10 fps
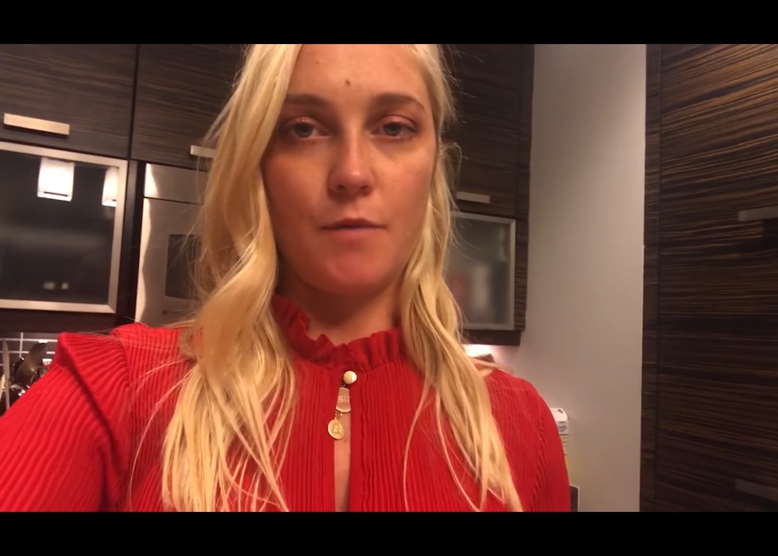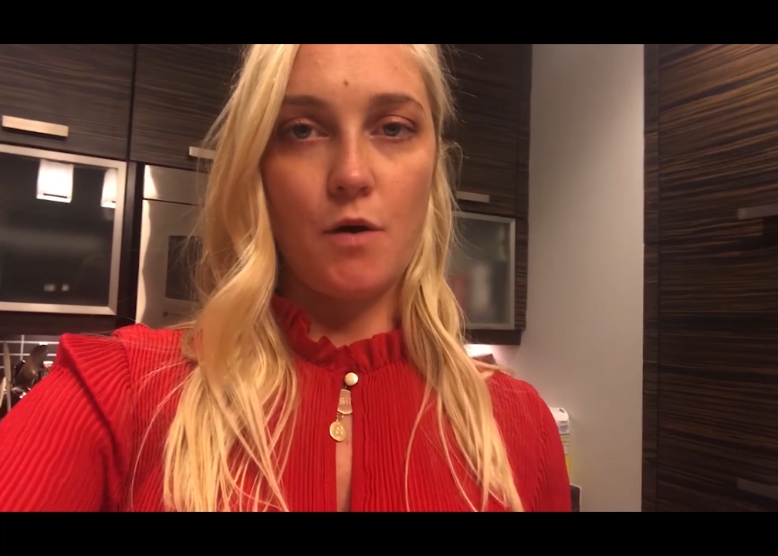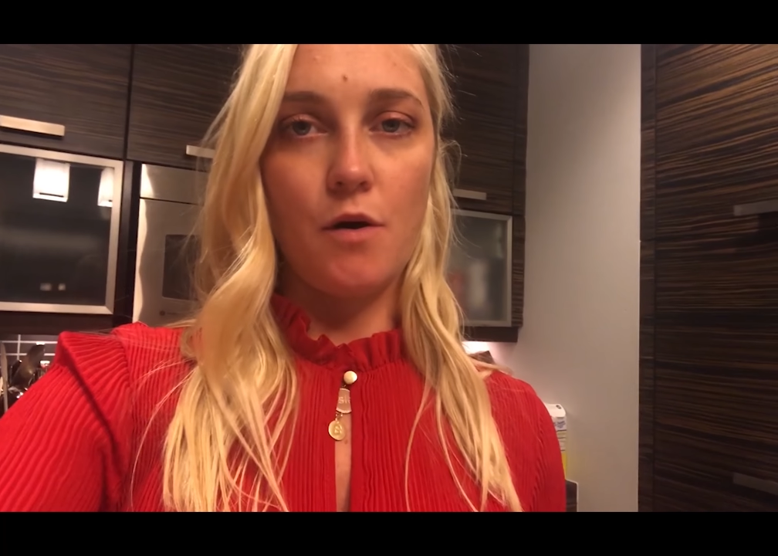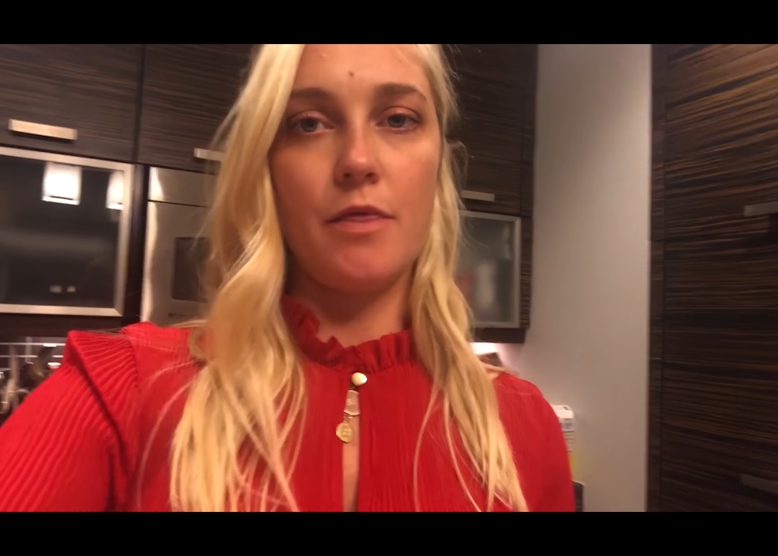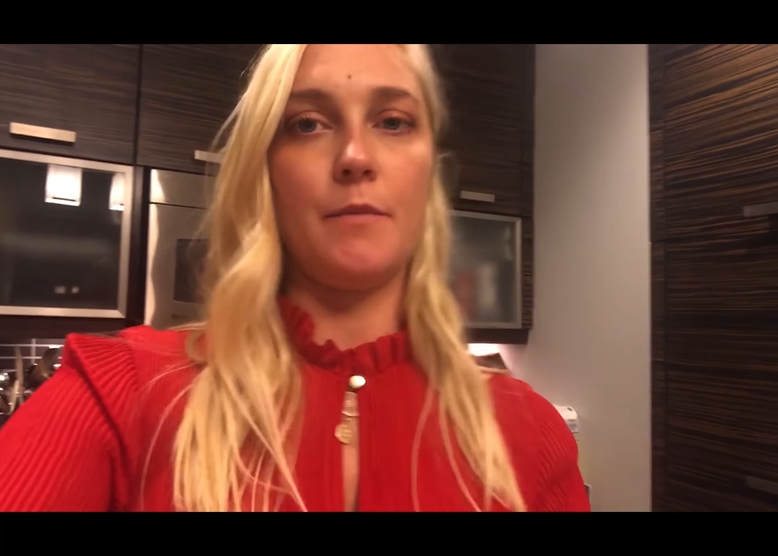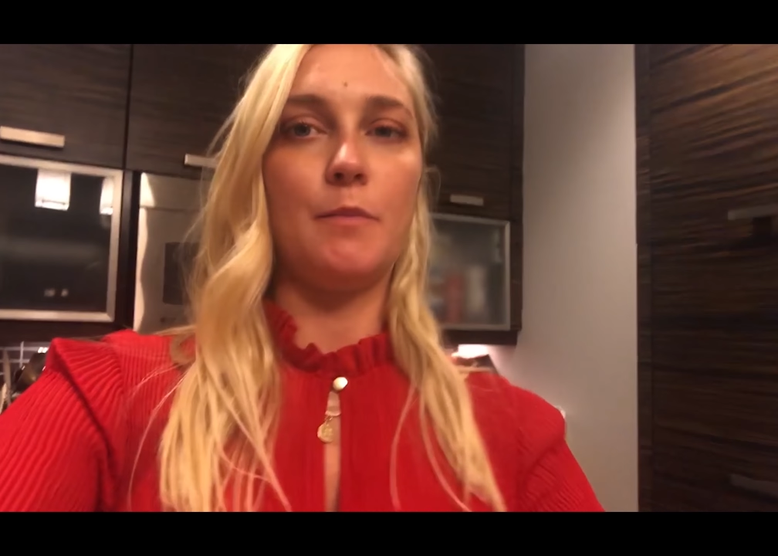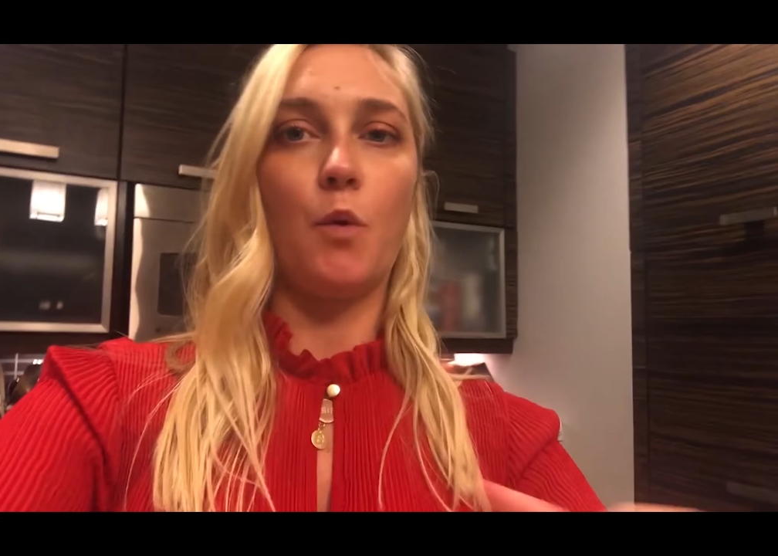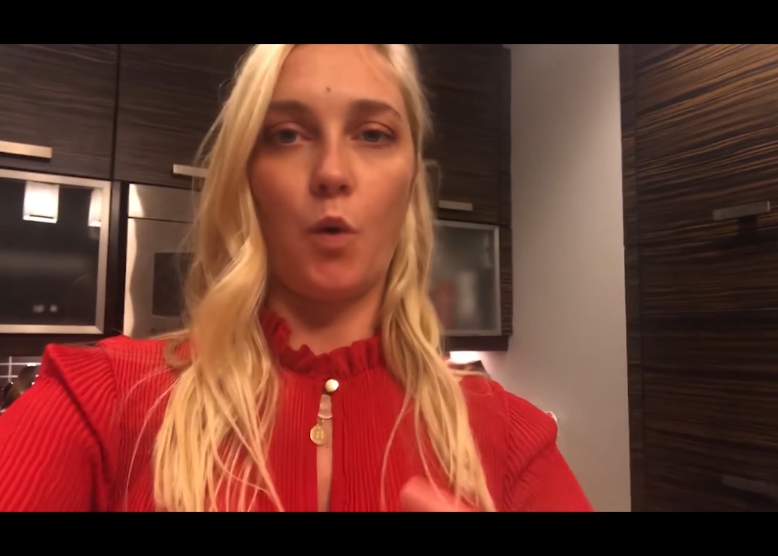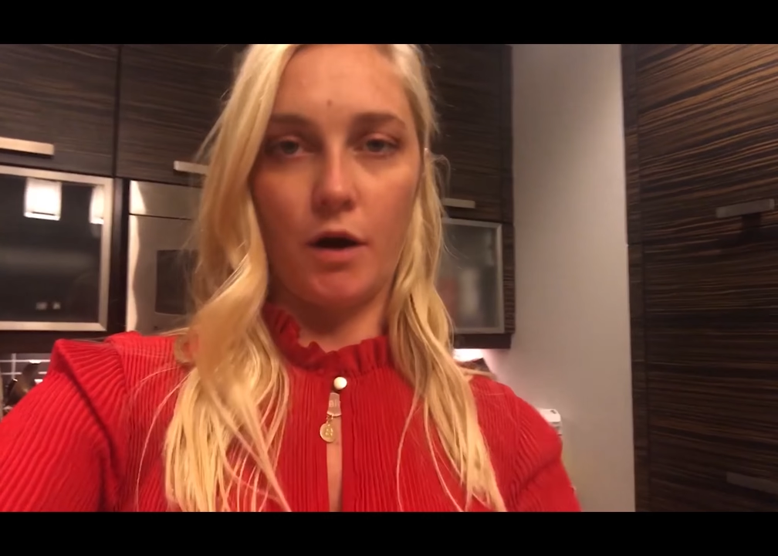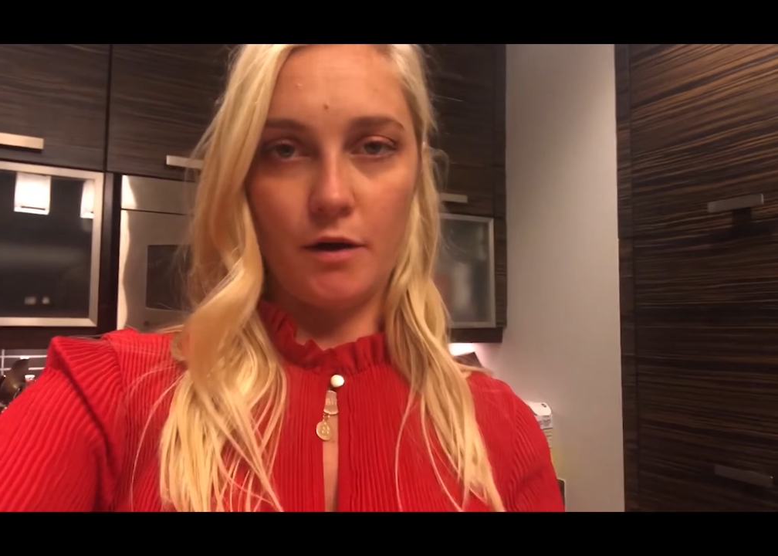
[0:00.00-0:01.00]
bowl and then we
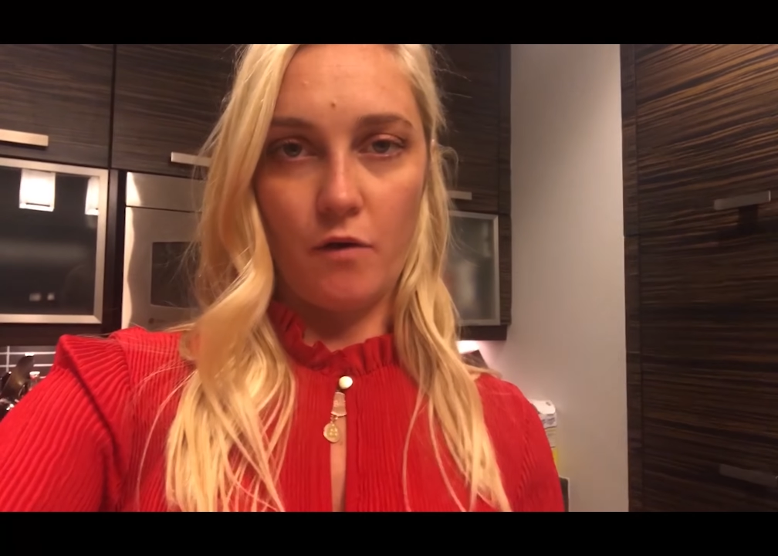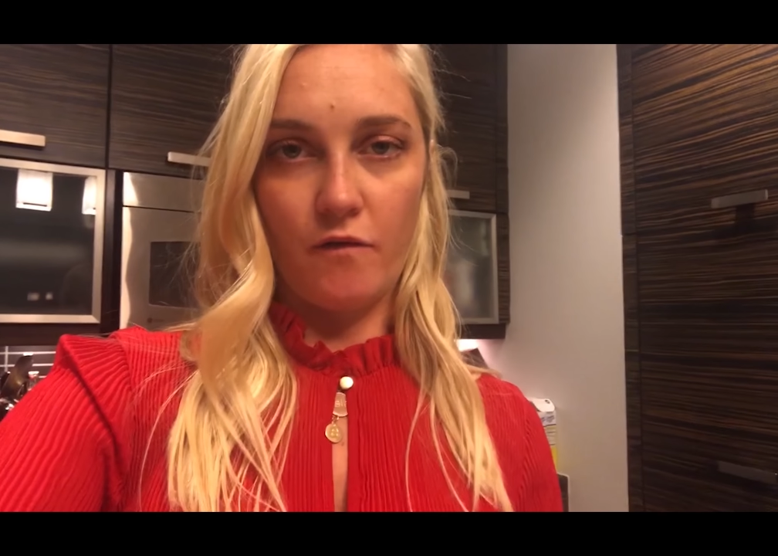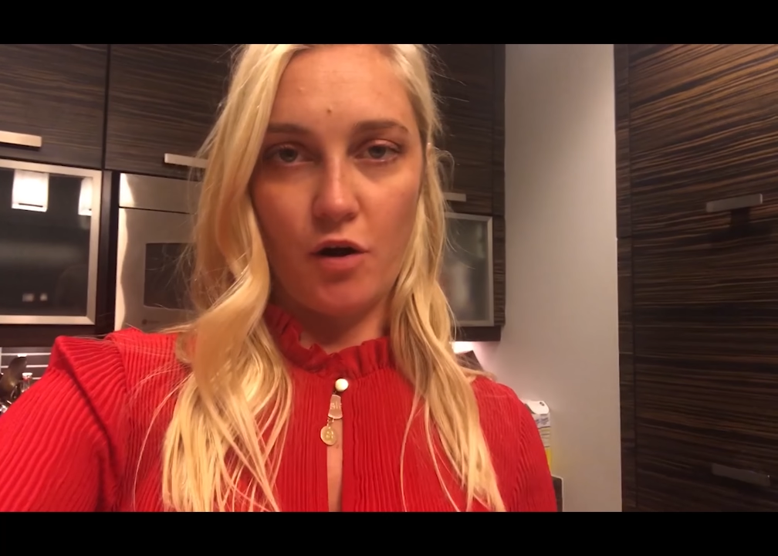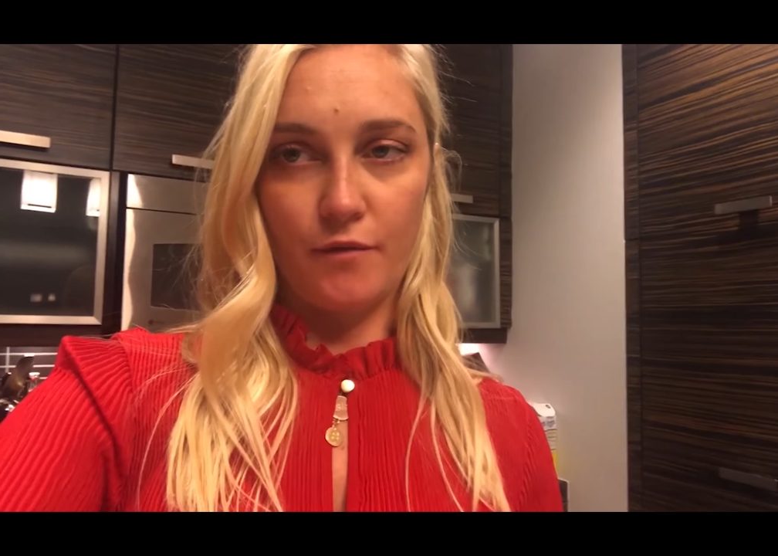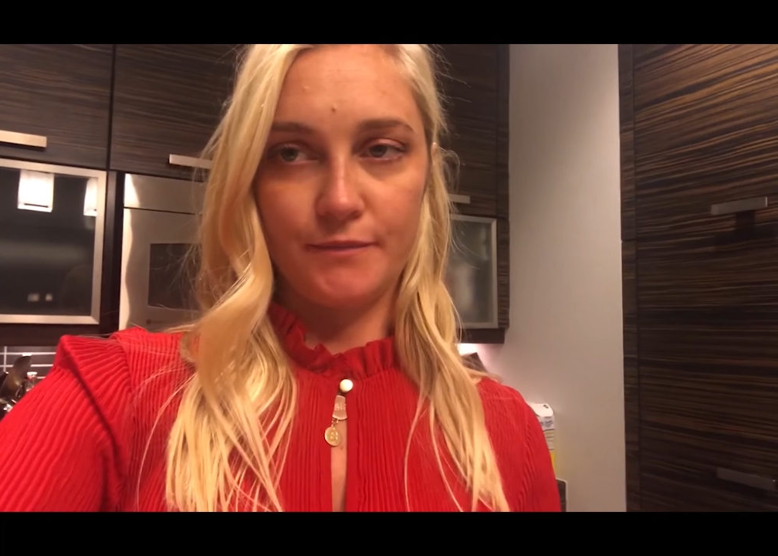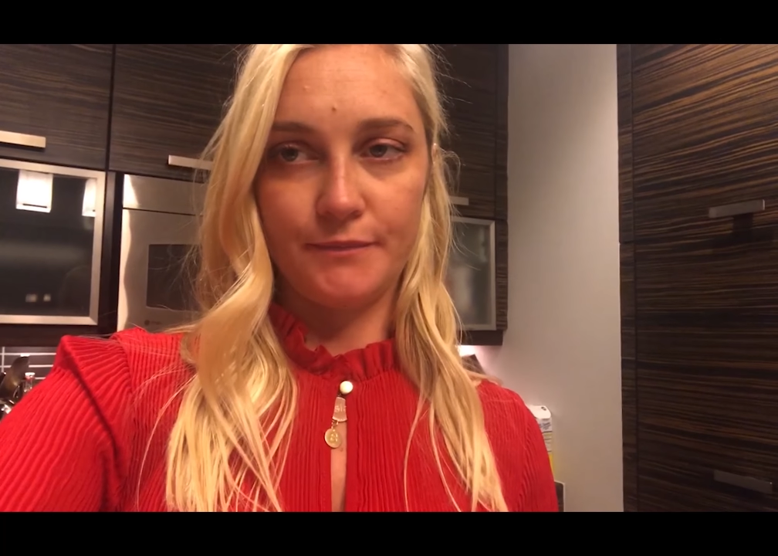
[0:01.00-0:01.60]
pour it over.